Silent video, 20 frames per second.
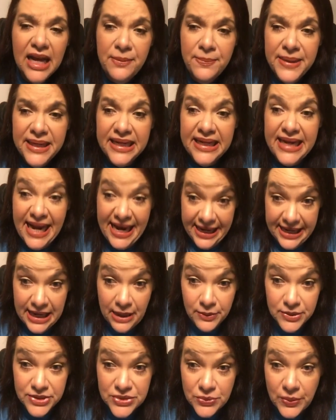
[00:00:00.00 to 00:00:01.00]
I'd been
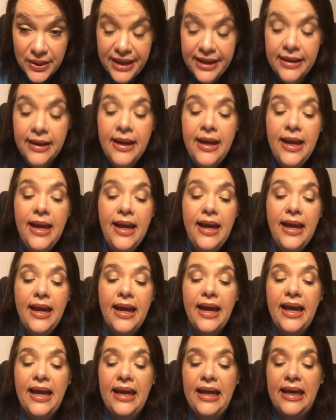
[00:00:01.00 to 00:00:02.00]
eight hours away.
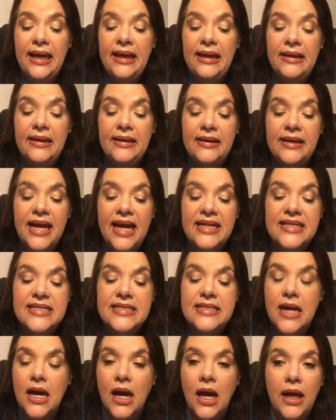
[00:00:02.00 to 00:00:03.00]
And
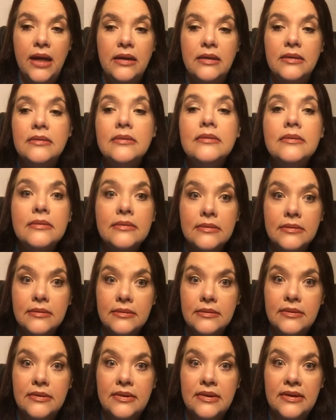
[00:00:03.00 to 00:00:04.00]
that's not,
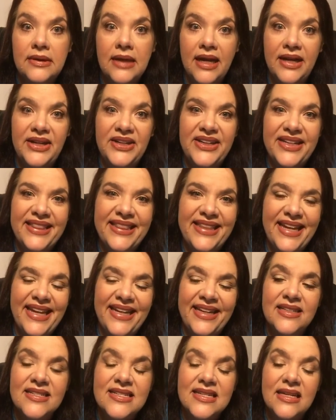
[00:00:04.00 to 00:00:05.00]
not a good
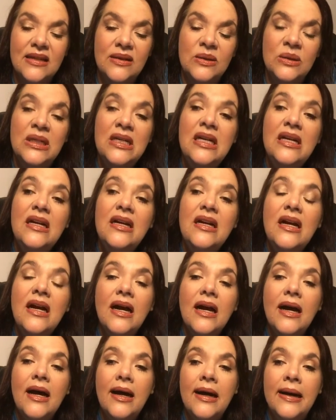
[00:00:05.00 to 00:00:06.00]
thing. So,
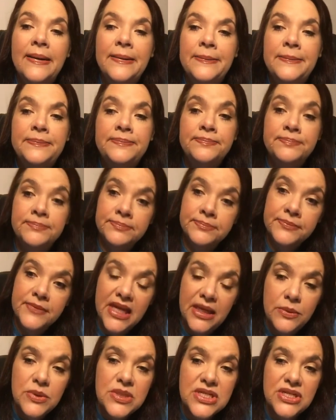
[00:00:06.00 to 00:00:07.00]
um,
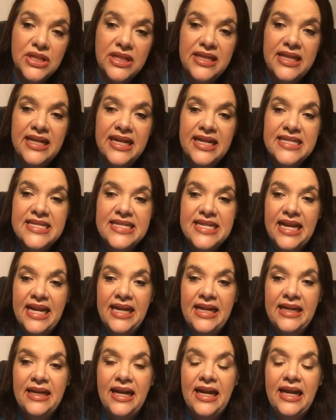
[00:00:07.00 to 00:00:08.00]
it was good that I
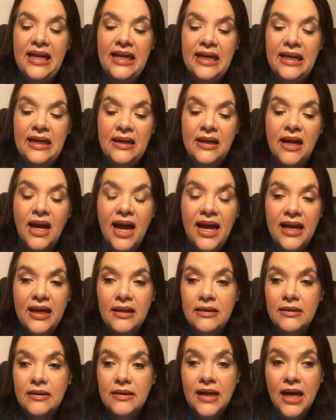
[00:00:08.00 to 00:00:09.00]
stayed and
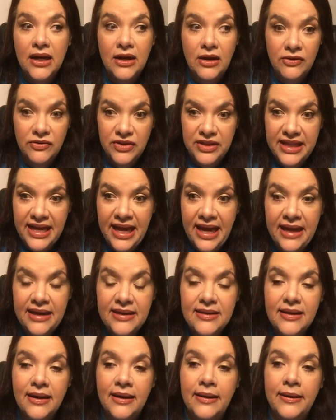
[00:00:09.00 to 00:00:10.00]
I got over that.